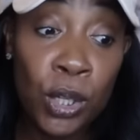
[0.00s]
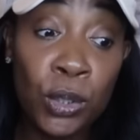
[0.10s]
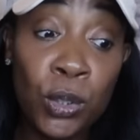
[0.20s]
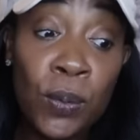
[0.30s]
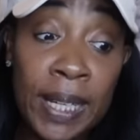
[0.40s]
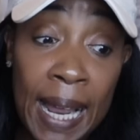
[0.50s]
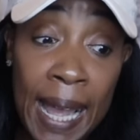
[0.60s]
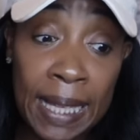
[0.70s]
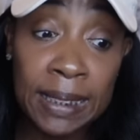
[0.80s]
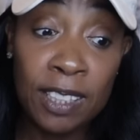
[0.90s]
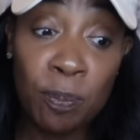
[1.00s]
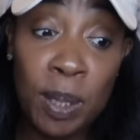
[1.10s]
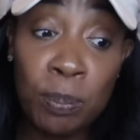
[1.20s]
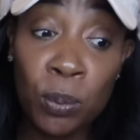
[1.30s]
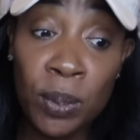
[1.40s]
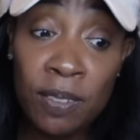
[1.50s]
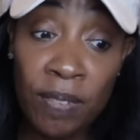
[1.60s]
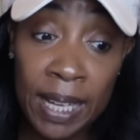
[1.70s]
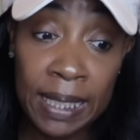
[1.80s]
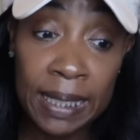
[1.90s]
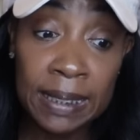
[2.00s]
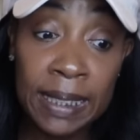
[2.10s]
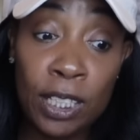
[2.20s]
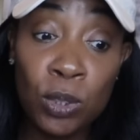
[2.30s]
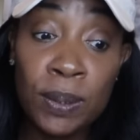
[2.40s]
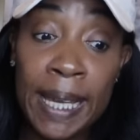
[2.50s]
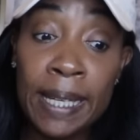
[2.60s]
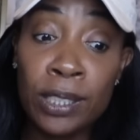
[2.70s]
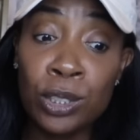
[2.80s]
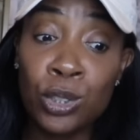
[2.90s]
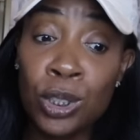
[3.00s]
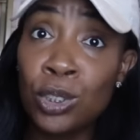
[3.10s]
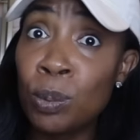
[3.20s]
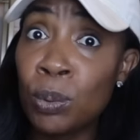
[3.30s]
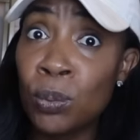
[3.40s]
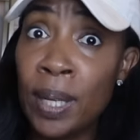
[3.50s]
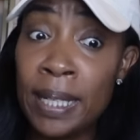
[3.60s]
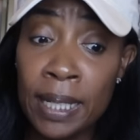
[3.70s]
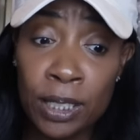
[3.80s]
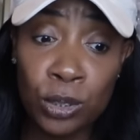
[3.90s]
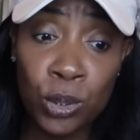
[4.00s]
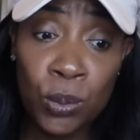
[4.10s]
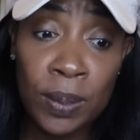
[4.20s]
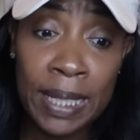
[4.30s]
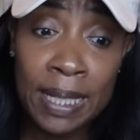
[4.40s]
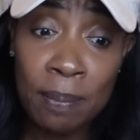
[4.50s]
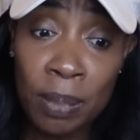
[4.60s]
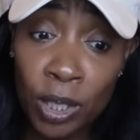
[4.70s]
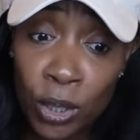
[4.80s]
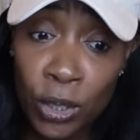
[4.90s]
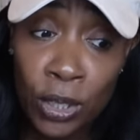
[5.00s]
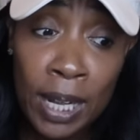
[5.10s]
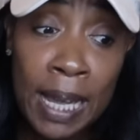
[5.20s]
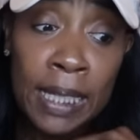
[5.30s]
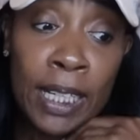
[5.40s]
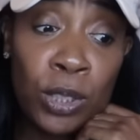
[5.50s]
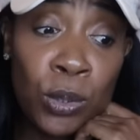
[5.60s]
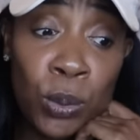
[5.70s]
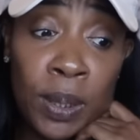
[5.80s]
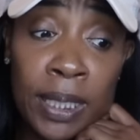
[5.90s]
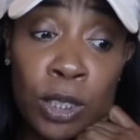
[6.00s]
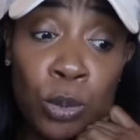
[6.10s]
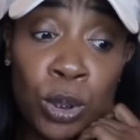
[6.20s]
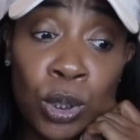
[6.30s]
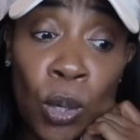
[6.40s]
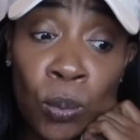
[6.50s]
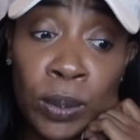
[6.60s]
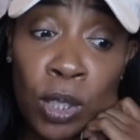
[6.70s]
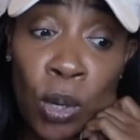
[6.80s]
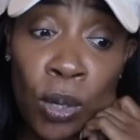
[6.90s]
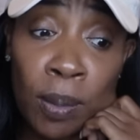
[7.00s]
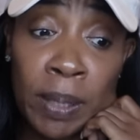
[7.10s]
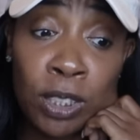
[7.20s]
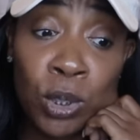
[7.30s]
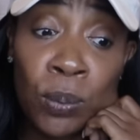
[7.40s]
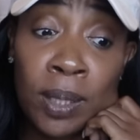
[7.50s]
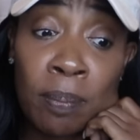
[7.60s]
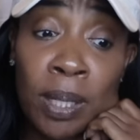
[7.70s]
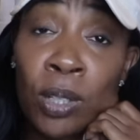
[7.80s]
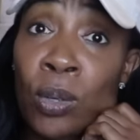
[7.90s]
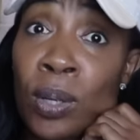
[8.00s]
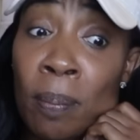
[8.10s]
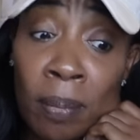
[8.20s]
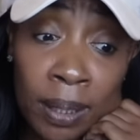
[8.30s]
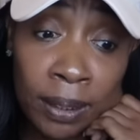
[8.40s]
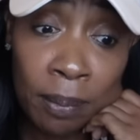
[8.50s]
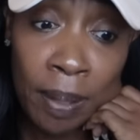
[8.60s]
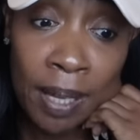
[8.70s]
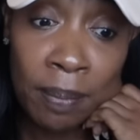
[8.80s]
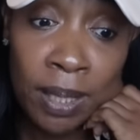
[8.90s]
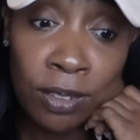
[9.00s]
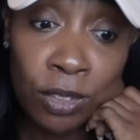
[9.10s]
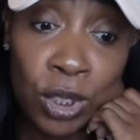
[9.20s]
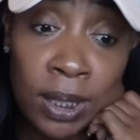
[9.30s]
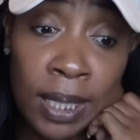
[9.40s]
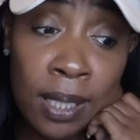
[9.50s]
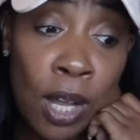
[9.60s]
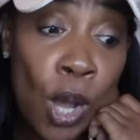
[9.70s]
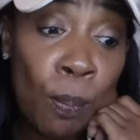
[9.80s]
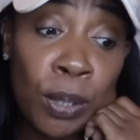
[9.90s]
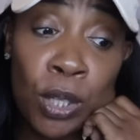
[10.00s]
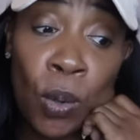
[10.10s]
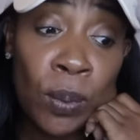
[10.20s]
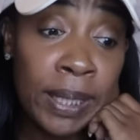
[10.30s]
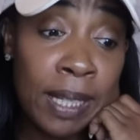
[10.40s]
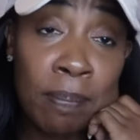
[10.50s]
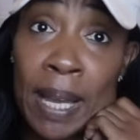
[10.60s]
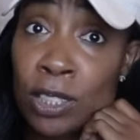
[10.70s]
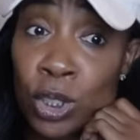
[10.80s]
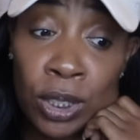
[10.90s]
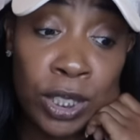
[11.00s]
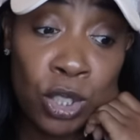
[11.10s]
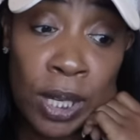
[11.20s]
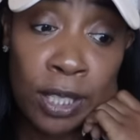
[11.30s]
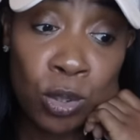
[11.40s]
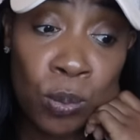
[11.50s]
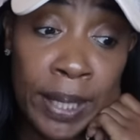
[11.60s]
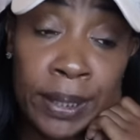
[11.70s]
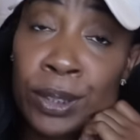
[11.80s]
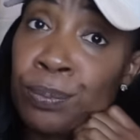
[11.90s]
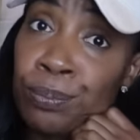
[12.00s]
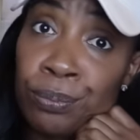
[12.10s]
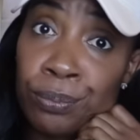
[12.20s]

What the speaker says: You can ask if people refinance, can you take an adjustable rate and do any better? Can you do an interest-only ARM and do any better on a monthly payment? She said, but no one can magically change rates.